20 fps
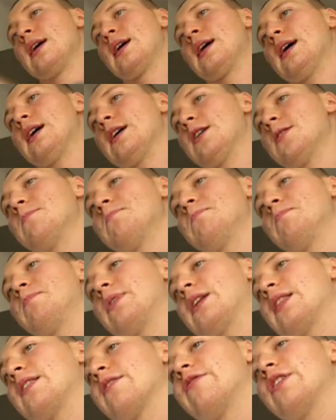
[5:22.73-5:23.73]
but
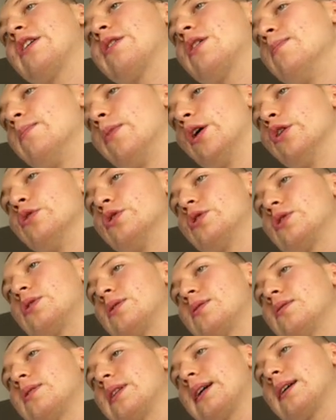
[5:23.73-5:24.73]
at the very most,
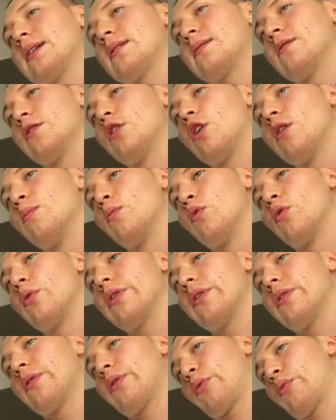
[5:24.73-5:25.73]
like not more
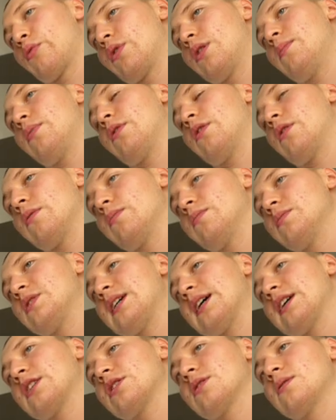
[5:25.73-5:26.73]
than 3 per
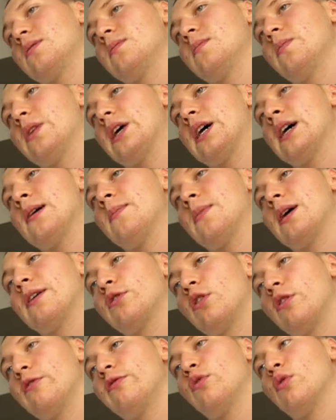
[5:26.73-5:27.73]
section. I've
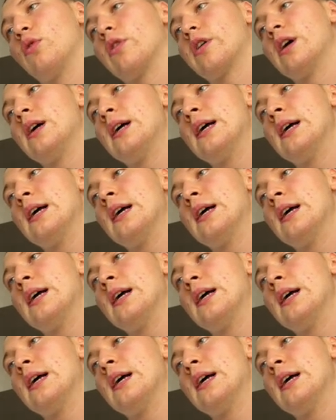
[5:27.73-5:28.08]
got 4.